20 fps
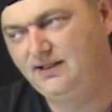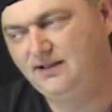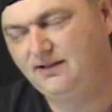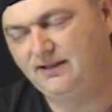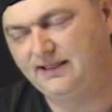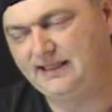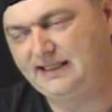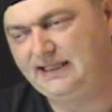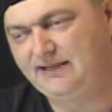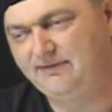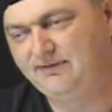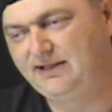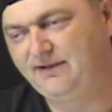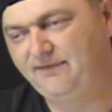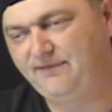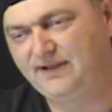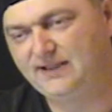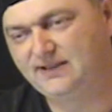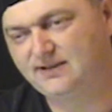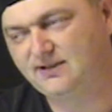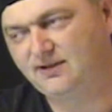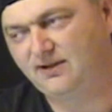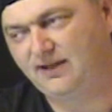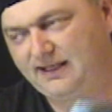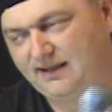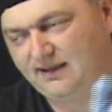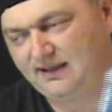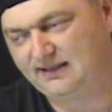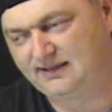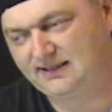like, even if it's,
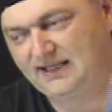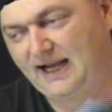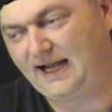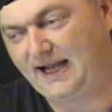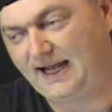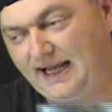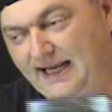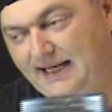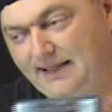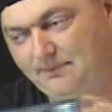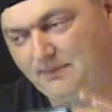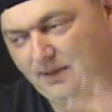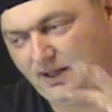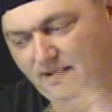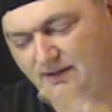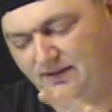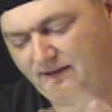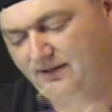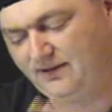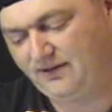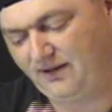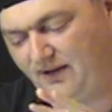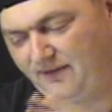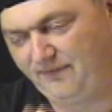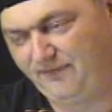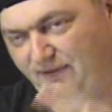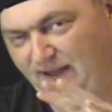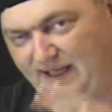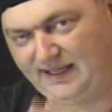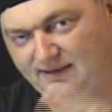like, the time
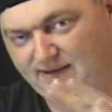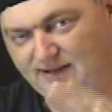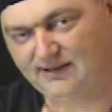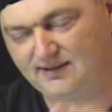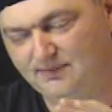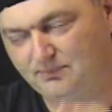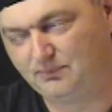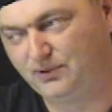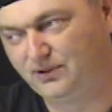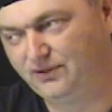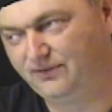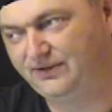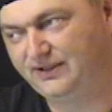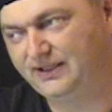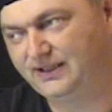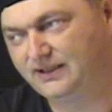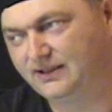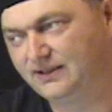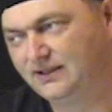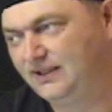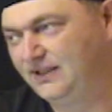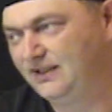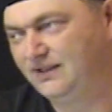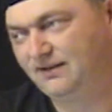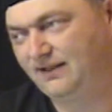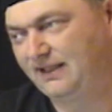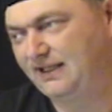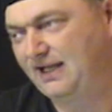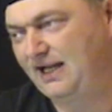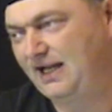of, like, this movie,
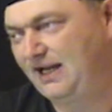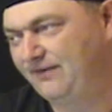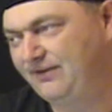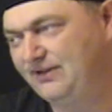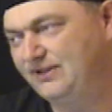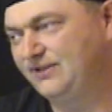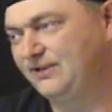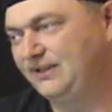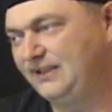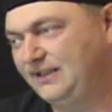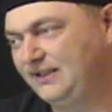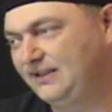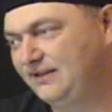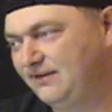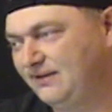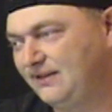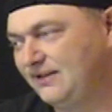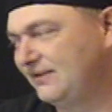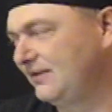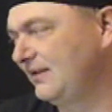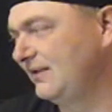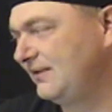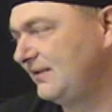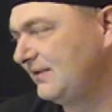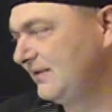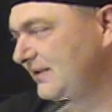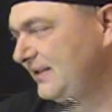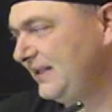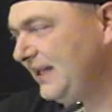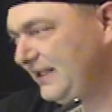like, obviously, this isn't
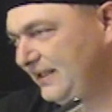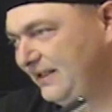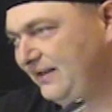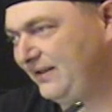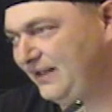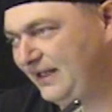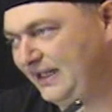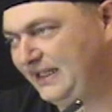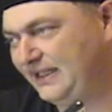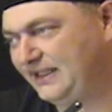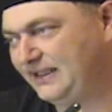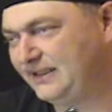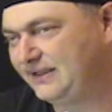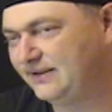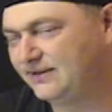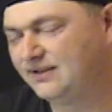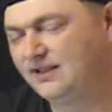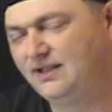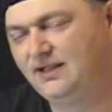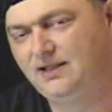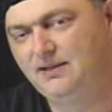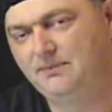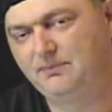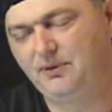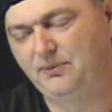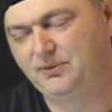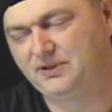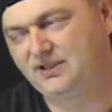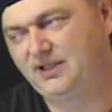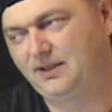set in the 80s,
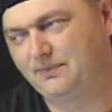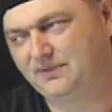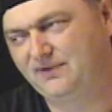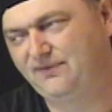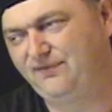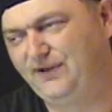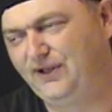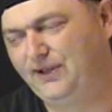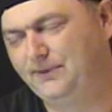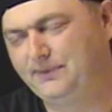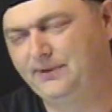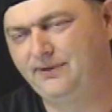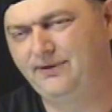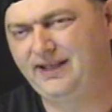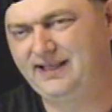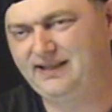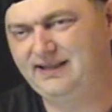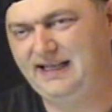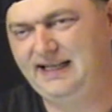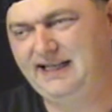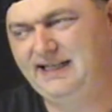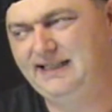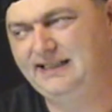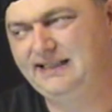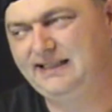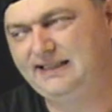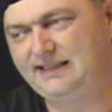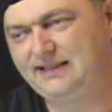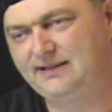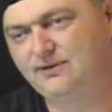but when something's filmed in, like, the
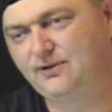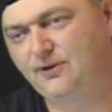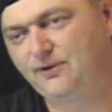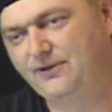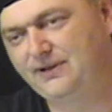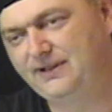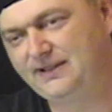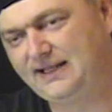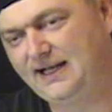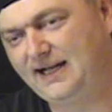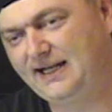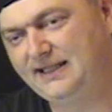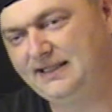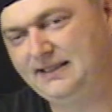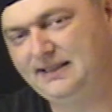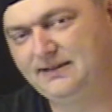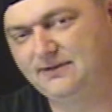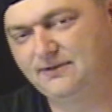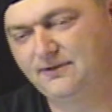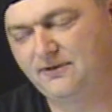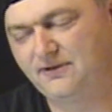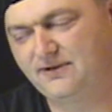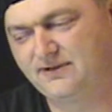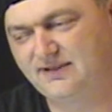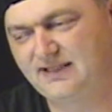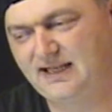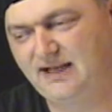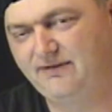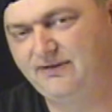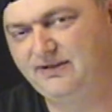80s or the 90s or the
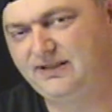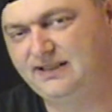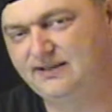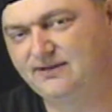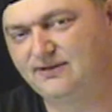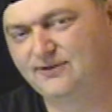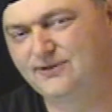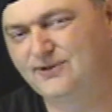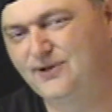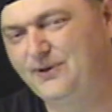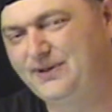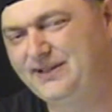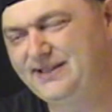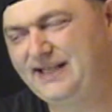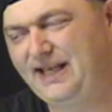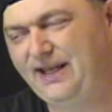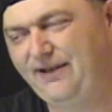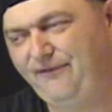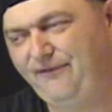70s, there's always that